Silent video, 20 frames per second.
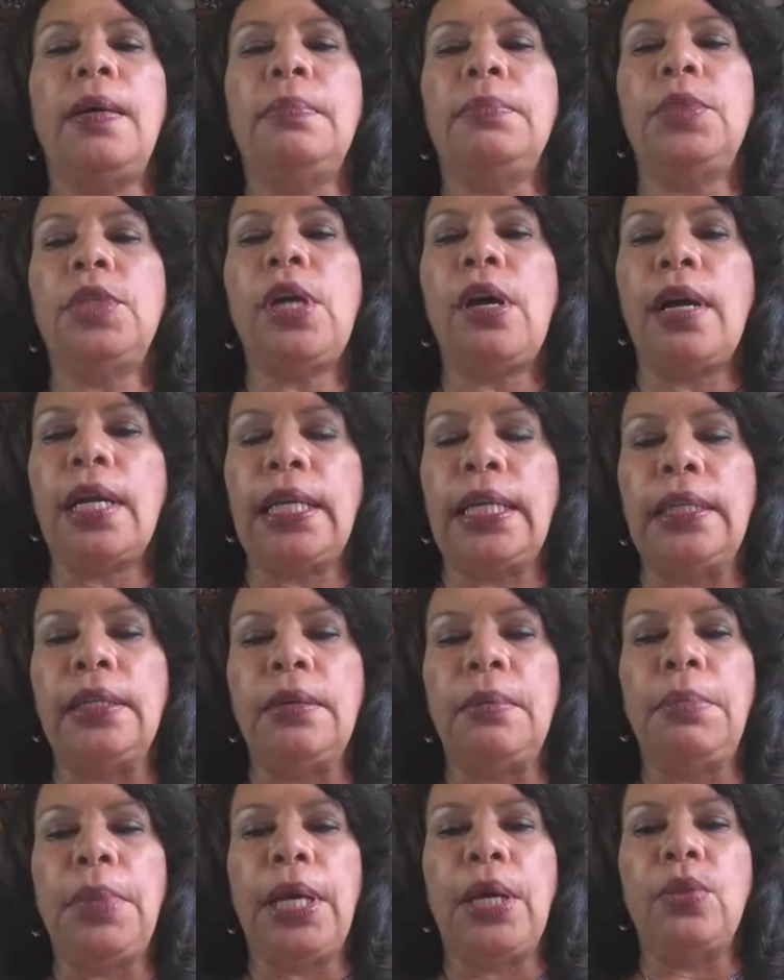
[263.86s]
talking
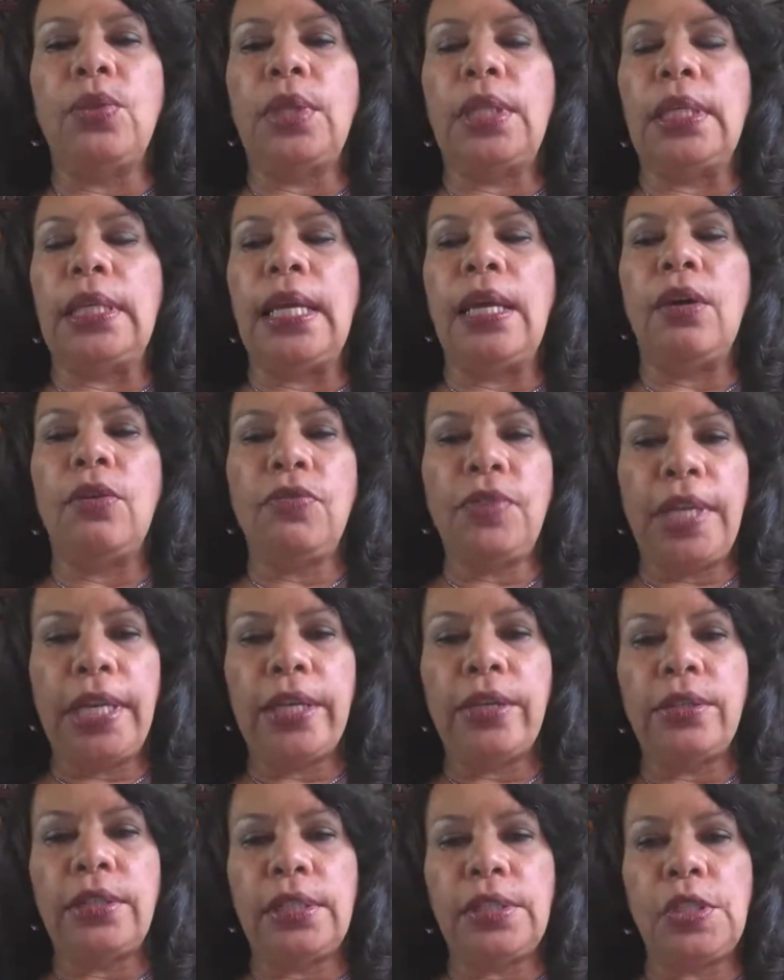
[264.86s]
about the
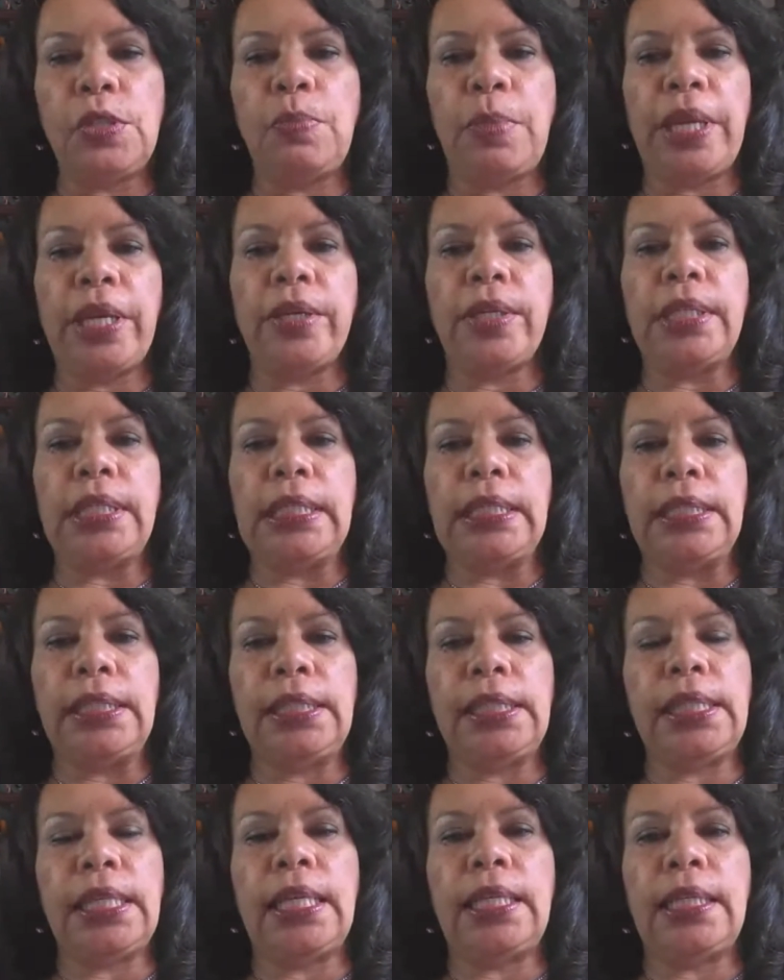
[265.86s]
healthcare
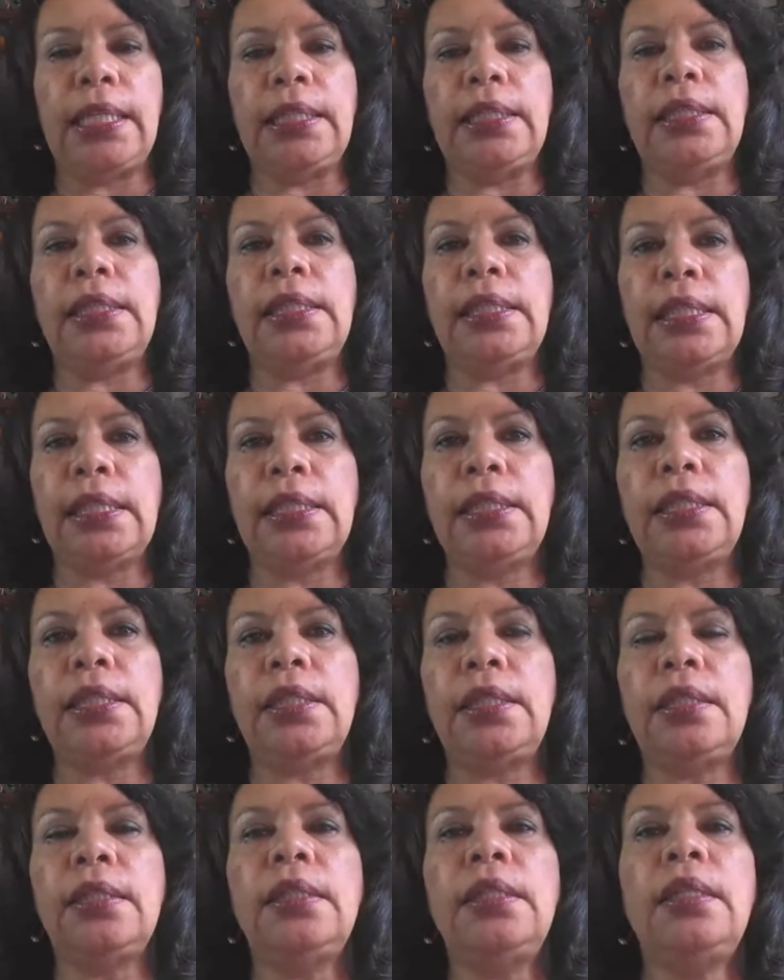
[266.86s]
disparities that
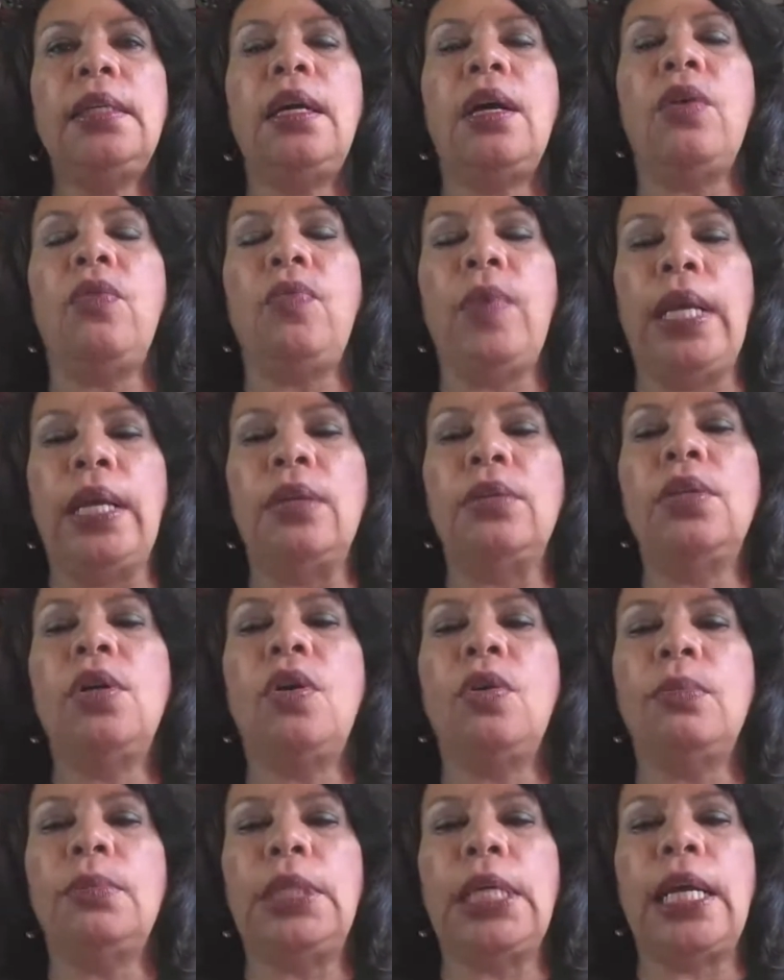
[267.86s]
exist around
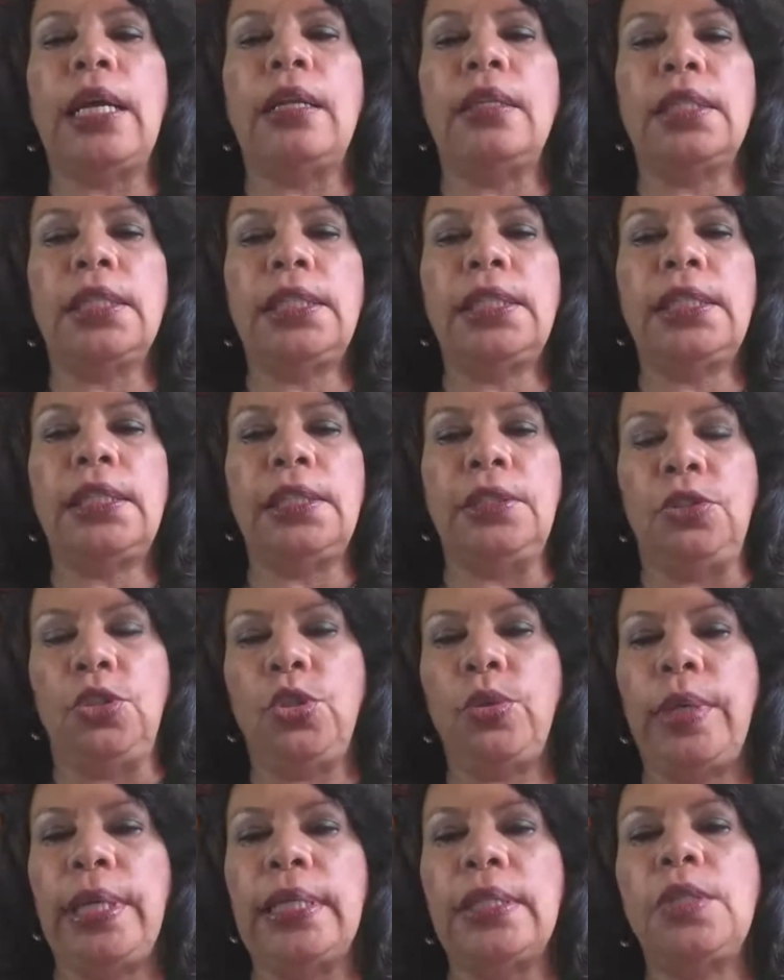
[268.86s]
home dialysis and
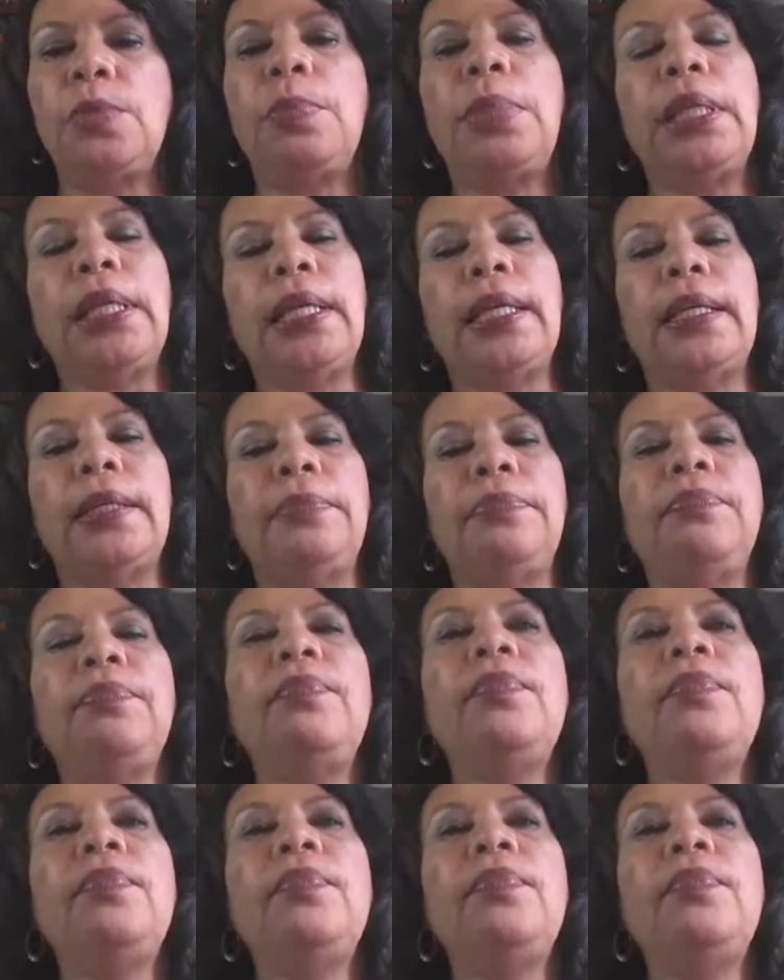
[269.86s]
transplant.